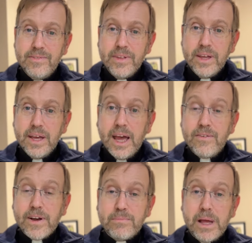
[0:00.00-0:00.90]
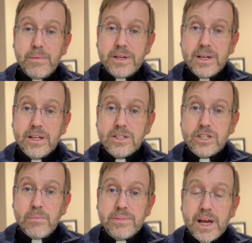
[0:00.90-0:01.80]
And in fact, maybe
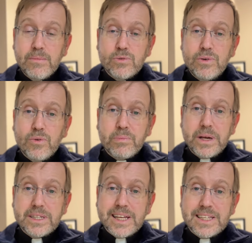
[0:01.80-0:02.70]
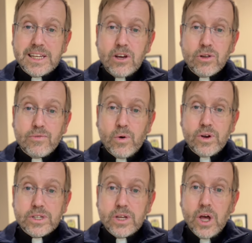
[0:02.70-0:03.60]
sometimes we've replaced that singular
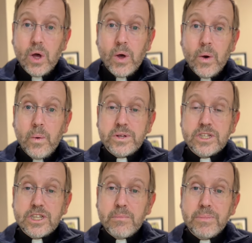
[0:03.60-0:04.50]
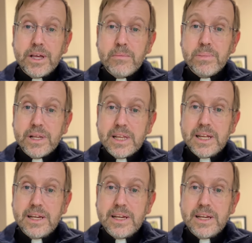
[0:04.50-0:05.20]
focus with something completely